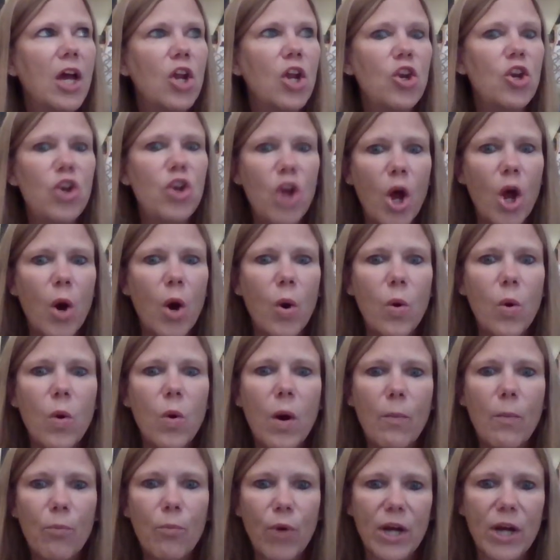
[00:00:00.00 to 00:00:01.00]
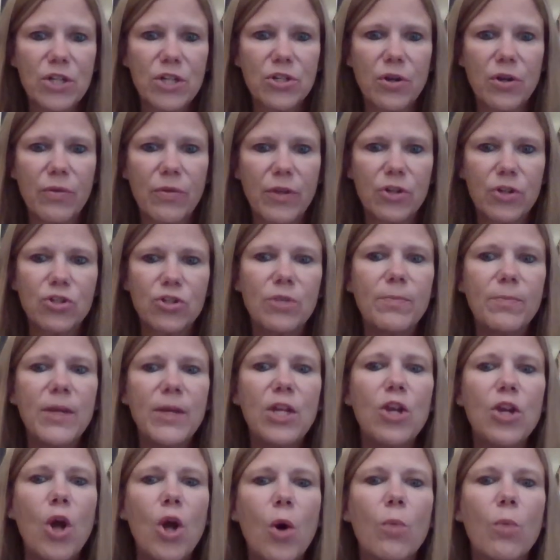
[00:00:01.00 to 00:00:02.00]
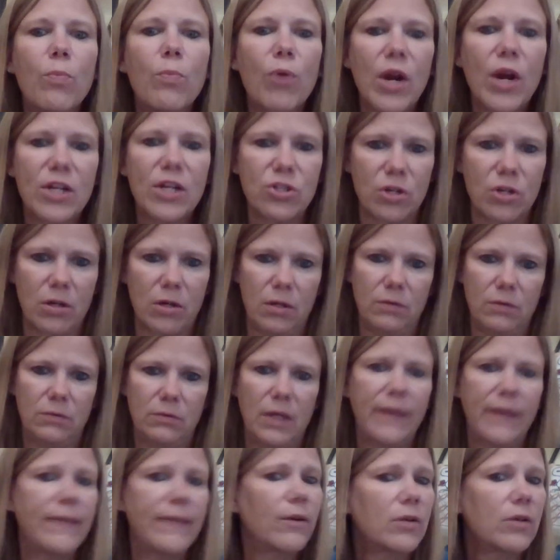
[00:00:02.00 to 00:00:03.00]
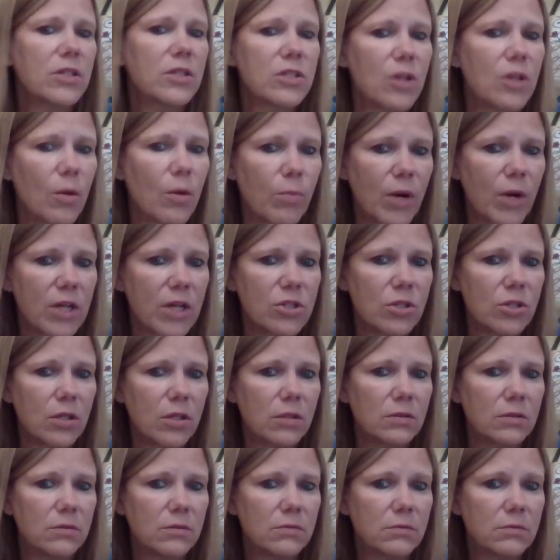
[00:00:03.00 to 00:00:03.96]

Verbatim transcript: No pressure. There should be no pressure, and there is no pressure.